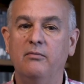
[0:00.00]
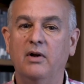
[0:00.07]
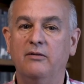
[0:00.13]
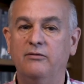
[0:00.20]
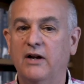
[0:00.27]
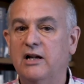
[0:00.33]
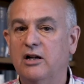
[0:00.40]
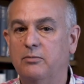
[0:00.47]

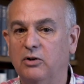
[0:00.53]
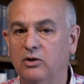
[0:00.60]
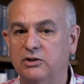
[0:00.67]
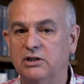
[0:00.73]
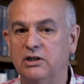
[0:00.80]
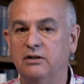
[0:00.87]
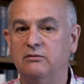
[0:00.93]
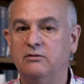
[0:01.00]
available
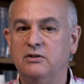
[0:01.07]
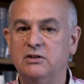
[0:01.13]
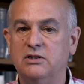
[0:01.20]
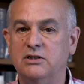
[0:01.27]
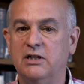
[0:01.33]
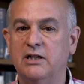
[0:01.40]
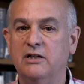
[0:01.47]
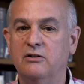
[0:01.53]
to
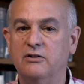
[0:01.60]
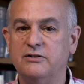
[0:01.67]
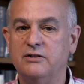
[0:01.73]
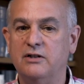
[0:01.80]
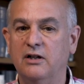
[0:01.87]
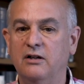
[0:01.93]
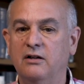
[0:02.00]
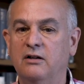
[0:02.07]
Jane
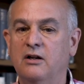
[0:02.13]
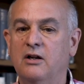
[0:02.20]
Austen.